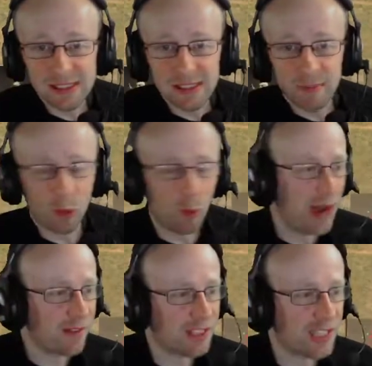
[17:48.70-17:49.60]
But we might
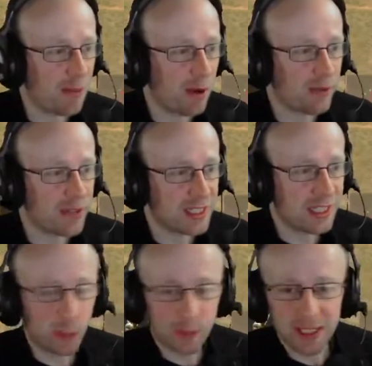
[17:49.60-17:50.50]
have to skip over this a
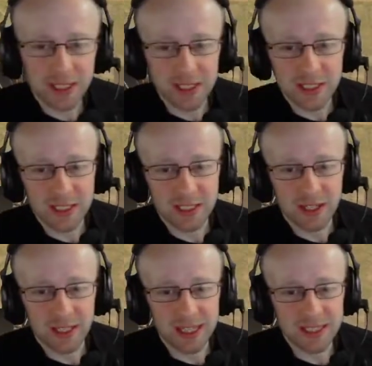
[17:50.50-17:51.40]
little bit because it
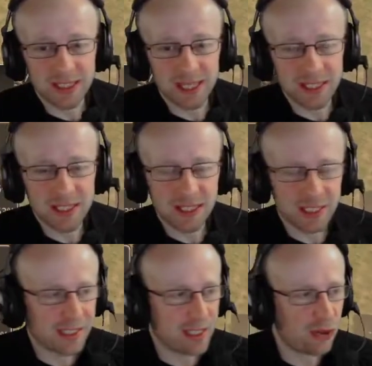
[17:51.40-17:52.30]

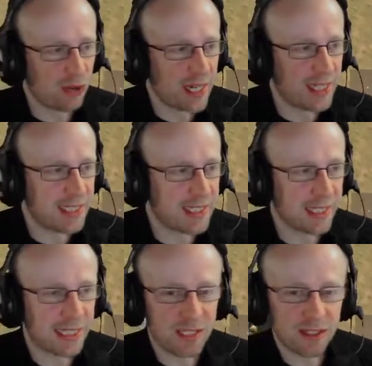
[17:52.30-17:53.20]
gets
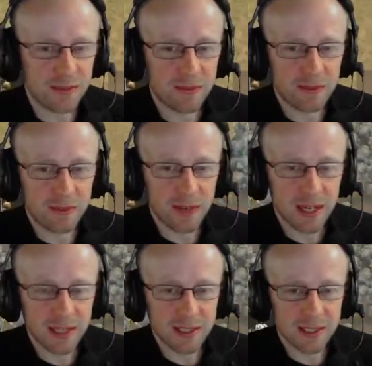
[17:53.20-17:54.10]
crazy
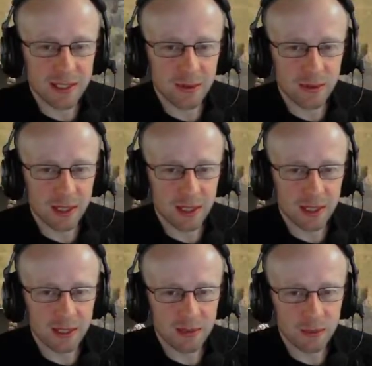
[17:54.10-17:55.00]
so
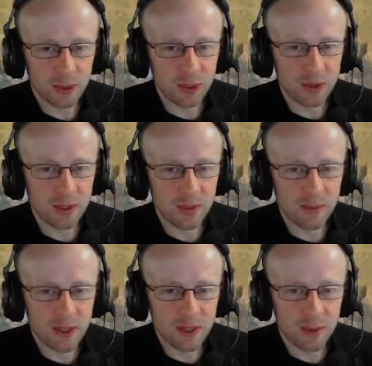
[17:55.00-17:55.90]
quickly. We'll
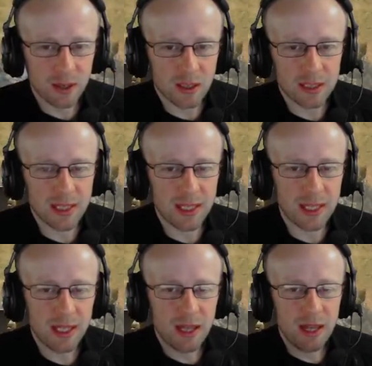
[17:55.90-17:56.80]
find the parts. You
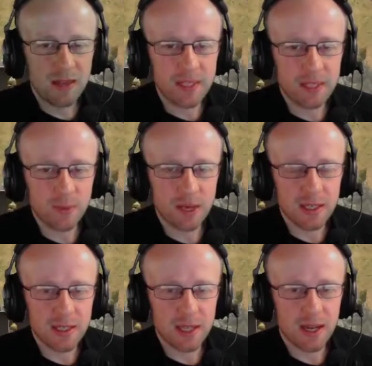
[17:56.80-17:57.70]
see, this is where I
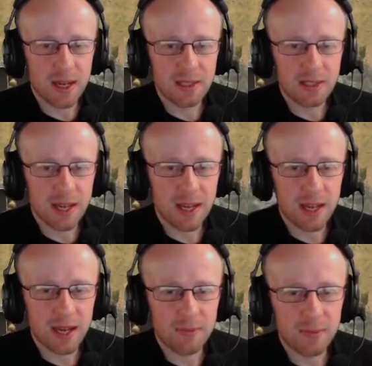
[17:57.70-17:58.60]
decide that
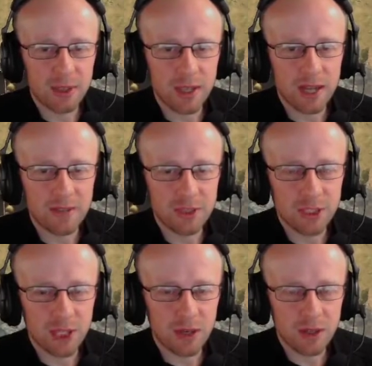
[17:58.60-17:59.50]
I'm gonna have to
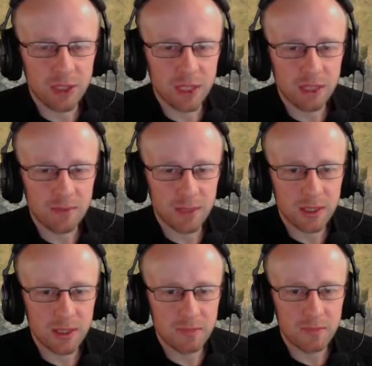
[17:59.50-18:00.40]
charge in
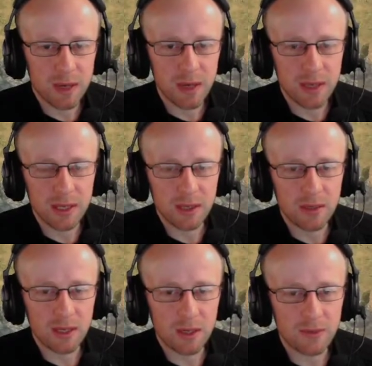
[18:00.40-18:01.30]
because my
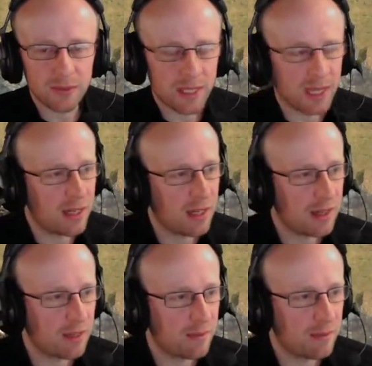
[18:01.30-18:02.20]
unit of
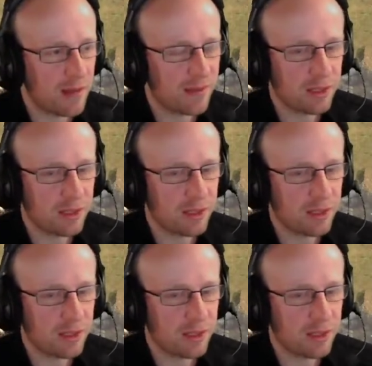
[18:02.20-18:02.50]
African